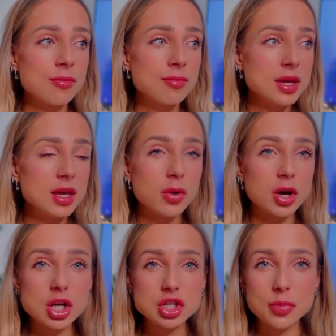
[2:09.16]
be
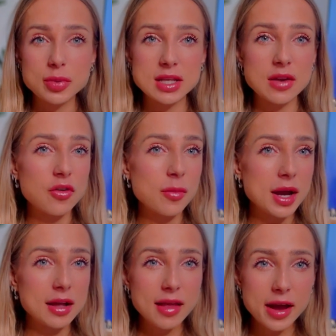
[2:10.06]
100% for my
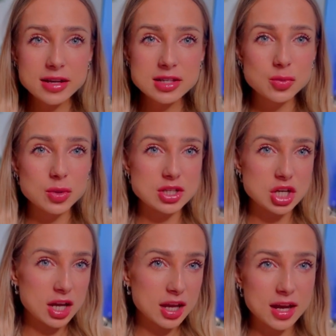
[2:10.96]
clients, which
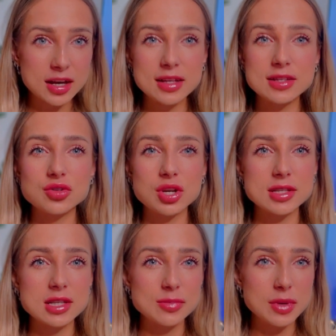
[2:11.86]
again, it
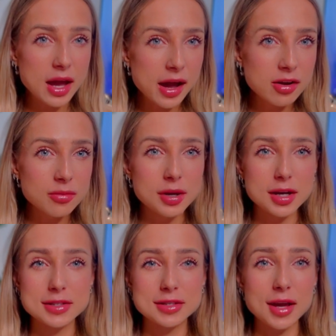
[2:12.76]
stresses me out,
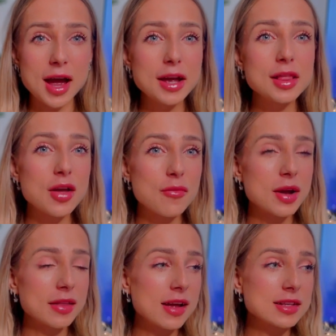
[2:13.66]
because I love my
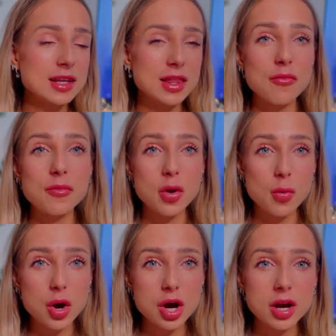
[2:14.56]
clients, I love my
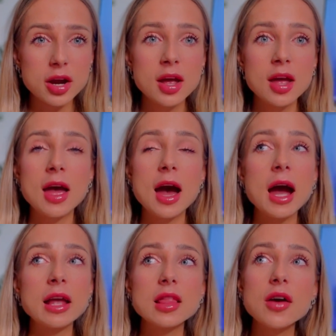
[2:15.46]
work,
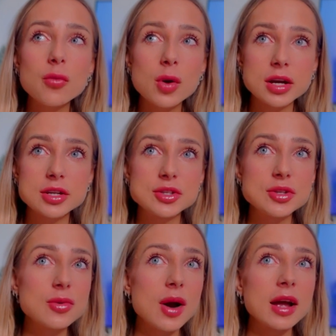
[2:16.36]
I love what I
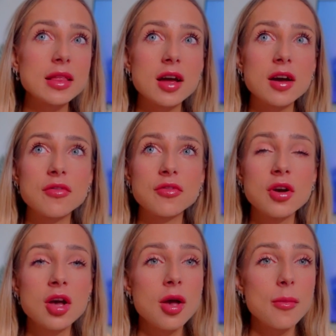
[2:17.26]
do, I
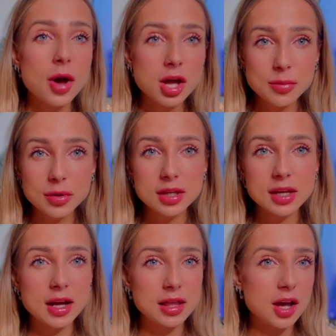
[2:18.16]
love bodybuilding,
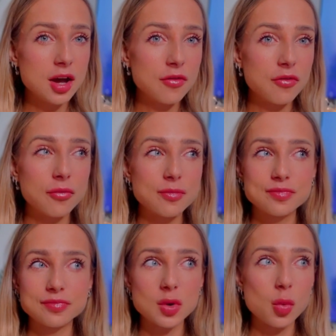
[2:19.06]
I
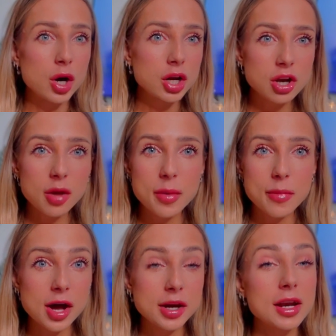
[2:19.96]
love working on my
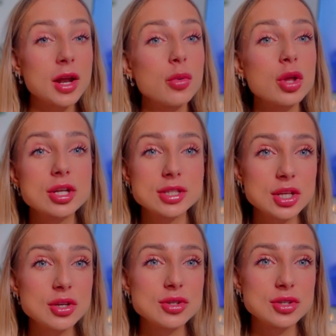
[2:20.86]
body, and I will
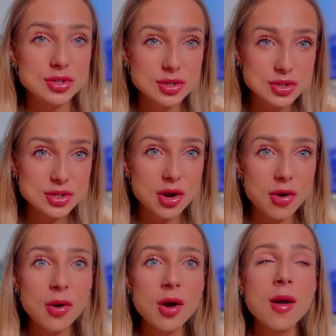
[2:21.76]
continue to do
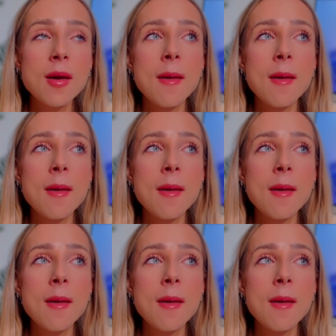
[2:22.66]
so.